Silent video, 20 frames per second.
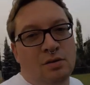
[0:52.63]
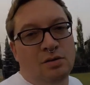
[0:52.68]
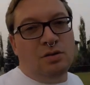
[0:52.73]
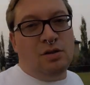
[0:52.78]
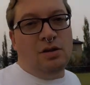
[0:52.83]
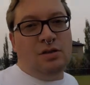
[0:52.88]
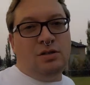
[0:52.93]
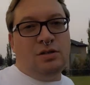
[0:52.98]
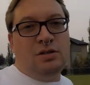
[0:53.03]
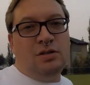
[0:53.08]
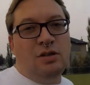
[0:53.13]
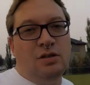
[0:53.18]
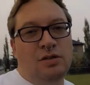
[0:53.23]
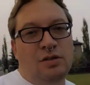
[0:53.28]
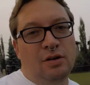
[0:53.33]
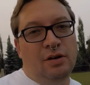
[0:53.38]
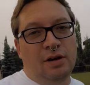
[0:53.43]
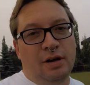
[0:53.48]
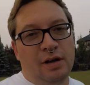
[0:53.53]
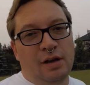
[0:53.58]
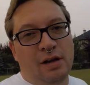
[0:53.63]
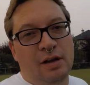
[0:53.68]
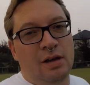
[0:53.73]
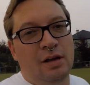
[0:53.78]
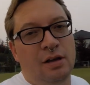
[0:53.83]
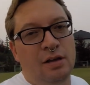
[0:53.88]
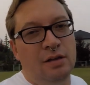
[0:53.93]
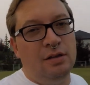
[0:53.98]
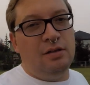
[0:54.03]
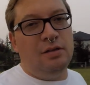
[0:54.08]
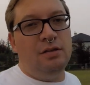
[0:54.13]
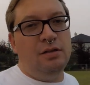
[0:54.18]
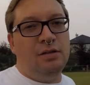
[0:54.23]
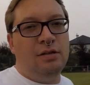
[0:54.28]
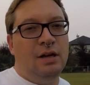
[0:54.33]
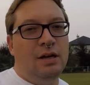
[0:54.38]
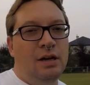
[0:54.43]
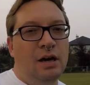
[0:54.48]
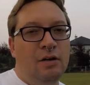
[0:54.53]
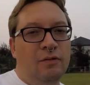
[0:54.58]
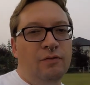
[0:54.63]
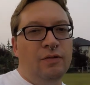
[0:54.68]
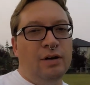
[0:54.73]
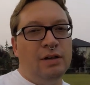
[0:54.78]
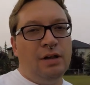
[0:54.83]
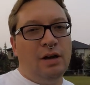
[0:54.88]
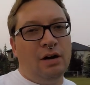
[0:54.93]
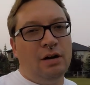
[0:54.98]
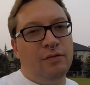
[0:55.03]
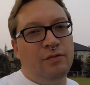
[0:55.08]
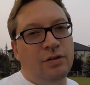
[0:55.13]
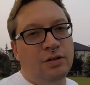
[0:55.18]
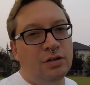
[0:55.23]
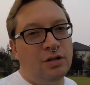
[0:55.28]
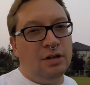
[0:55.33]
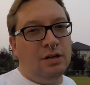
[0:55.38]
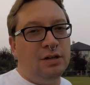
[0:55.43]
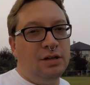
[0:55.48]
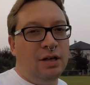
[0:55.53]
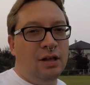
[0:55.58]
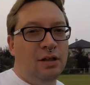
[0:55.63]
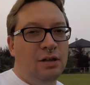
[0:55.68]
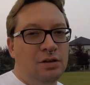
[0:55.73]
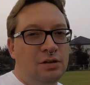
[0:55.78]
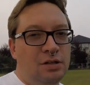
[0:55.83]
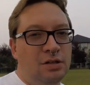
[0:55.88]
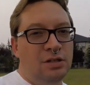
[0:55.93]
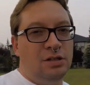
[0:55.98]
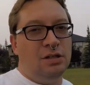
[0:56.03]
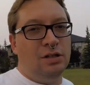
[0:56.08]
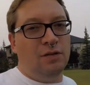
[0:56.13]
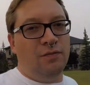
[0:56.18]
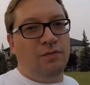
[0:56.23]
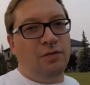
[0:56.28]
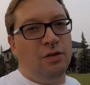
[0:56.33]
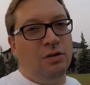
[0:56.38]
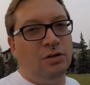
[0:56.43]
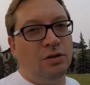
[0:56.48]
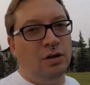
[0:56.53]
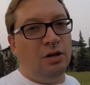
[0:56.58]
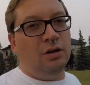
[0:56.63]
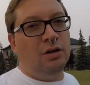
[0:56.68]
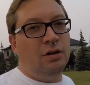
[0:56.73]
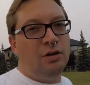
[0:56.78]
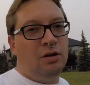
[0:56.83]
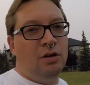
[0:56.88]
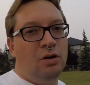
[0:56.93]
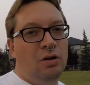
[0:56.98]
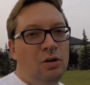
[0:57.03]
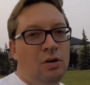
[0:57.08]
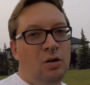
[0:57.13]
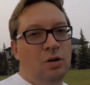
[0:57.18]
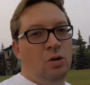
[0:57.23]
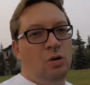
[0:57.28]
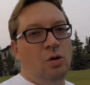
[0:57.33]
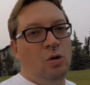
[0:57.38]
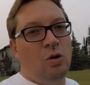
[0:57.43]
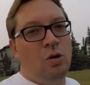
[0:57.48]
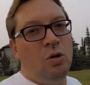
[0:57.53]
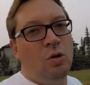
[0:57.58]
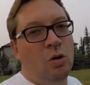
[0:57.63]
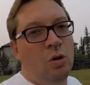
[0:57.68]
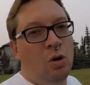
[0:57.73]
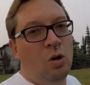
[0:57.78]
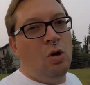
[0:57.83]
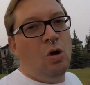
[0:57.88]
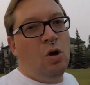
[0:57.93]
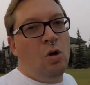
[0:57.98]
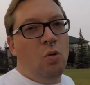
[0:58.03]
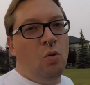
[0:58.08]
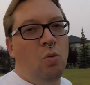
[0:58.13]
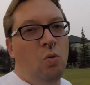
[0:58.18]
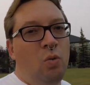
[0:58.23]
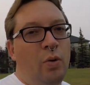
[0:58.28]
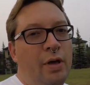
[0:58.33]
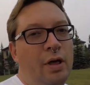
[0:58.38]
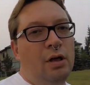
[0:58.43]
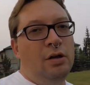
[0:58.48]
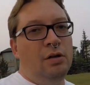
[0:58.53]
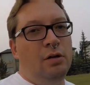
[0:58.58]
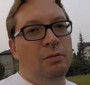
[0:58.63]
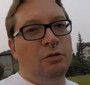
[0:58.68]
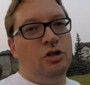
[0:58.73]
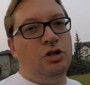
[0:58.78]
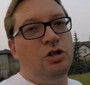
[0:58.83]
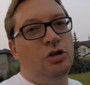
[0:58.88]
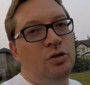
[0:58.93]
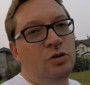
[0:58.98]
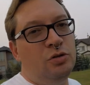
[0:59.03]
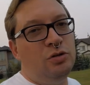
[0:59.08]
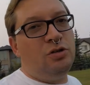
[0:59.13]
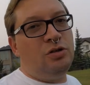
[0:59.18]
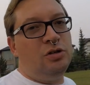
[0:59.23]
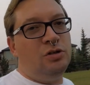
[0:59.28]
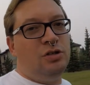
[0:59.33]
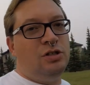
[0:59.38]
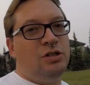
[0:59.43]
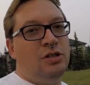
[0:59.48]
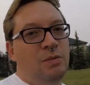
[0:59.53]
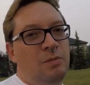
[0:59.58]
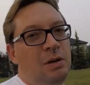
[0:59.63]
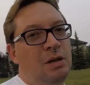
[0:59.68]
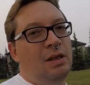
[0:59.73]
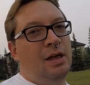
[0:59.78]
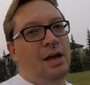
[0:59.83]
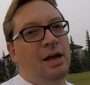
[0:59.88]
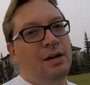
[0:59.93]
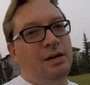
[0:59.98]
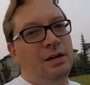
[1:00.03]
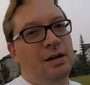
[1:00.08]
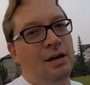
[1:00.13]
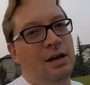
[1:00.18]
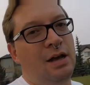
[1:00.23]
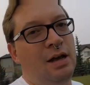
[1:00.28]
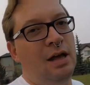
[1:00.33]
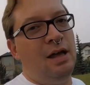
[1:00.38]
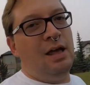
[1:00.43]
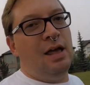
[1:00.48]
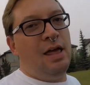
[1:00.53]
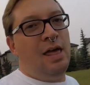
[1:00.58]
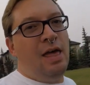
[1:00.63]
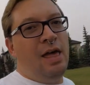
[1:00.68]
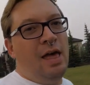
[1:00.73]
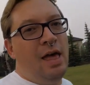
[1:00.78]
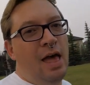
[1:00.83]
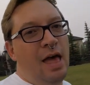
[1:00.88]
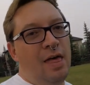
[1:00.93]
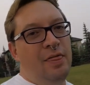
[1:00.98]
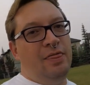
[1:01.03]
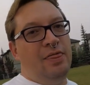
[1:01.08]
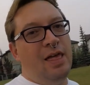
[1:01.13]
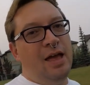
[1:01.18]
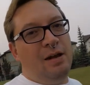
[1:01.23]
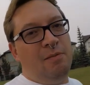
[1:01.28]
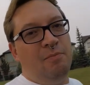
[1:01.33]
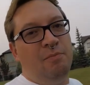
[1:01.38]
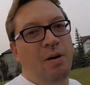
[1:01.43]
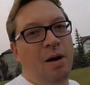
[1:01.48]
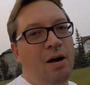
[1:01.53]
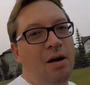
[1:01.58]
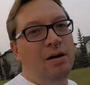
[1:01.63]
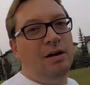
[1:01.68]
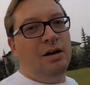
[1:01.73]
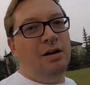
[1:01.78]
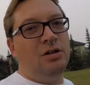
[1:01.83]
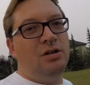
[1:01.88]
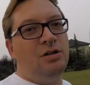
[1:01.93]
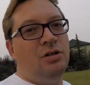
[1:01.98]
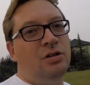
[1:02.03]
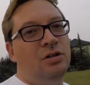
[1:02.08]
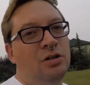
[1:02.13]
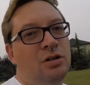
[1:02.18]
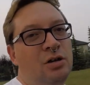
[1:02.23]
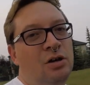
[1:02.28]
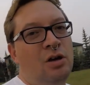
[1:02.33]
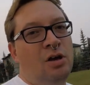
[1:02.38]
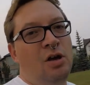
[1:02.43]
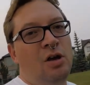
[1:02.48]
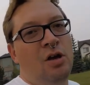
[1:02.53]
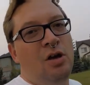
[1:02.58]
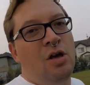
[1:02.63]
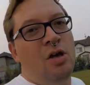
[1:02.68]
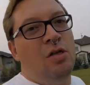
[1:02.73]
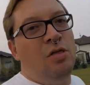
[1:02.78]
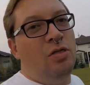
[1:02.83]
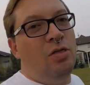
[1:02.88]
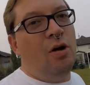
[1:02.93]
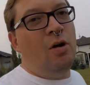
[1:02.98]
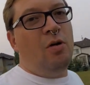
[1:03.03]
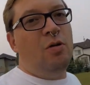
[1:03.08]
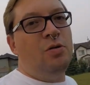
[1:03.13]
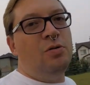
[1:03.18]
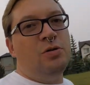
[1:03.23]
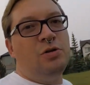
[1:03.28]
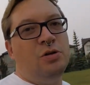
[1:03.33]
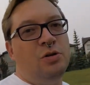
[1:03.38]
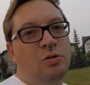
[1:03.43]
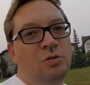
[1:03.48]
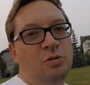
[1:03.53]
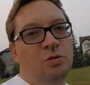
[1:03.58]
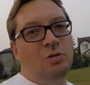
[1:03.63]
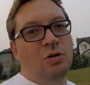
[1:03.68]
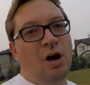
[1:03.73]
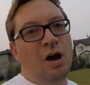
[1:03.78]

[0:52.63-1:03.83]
So this is the theory that friendly artificial intelligence in the future will choose to simulate and then punish those who do